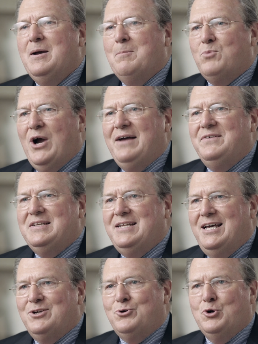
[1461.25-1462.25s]
private
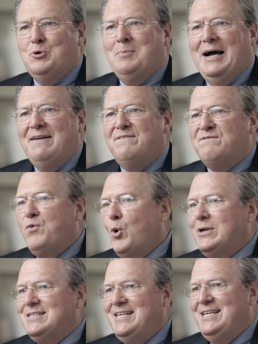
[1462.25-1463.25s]
debt grew by
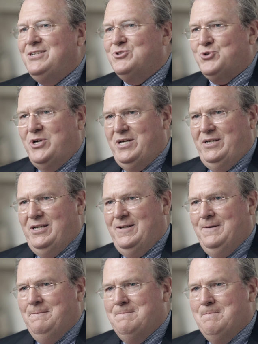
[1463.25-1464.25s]
14
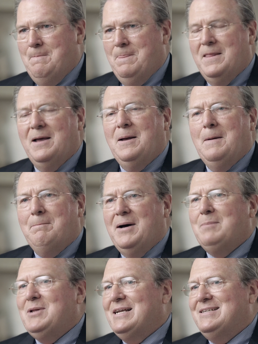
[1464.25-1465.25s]
trillion.
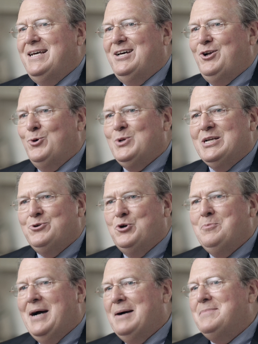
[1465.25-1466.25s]
Public debt only grew
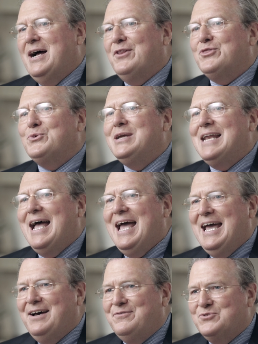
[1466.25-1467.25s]
by about
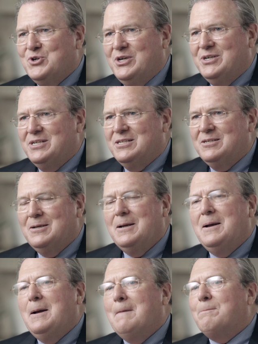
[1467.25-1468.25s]
3.5 trillion.
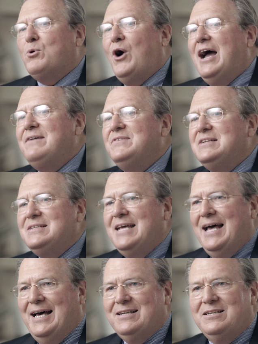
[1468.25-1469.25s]
Private
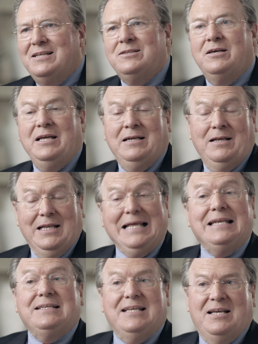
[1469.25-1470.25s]
debt and
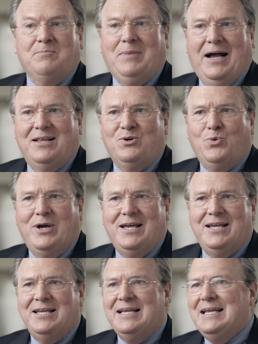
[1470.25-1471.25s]
lending, by the
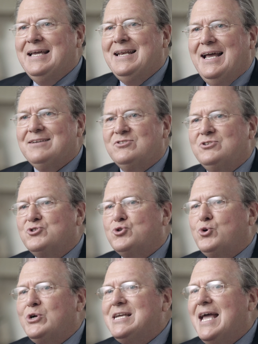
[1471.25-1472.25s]
way, in essence
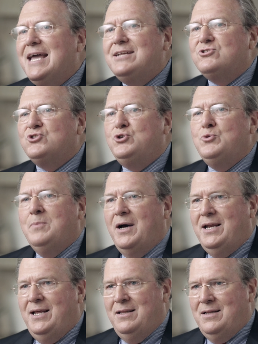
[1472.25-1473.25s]
creates new
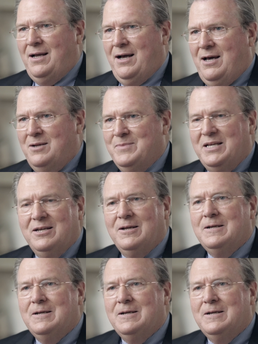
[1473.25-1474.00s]
money in the economy.